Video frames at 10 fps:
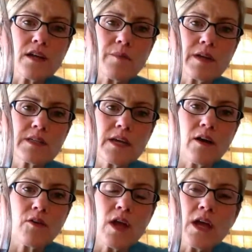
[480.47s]
coming
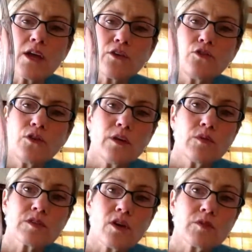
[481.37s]
down. It
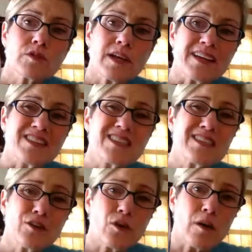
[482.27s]
was almost like
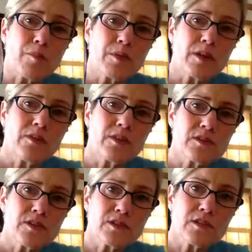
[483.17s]
syrup in
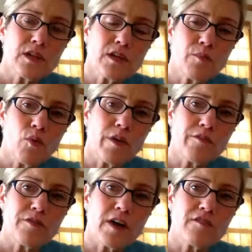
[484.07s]
this
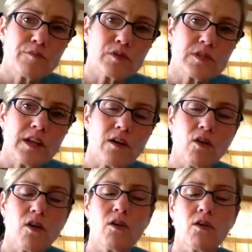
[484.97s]
16.5%
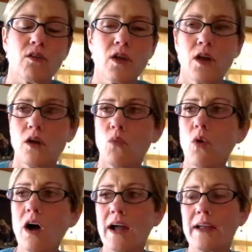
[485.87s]
alcohol
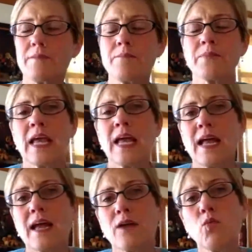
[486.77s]
wine.
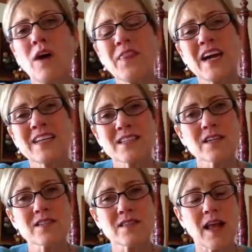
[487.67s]
And what that
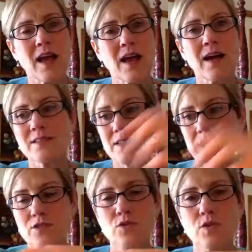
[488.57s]
does is it adds,
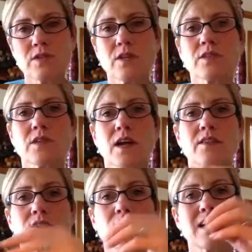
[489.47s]
as you can see on the side of
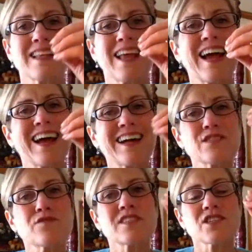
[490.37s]
this glass, it
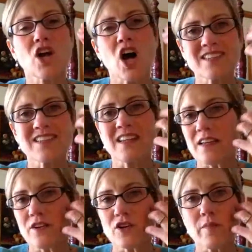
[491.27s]
adds
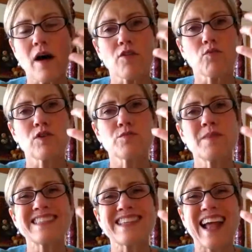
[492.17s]
viscosity in your mouth, which
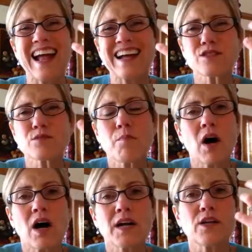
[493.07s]
means it adds
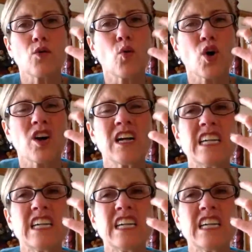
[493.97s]
body or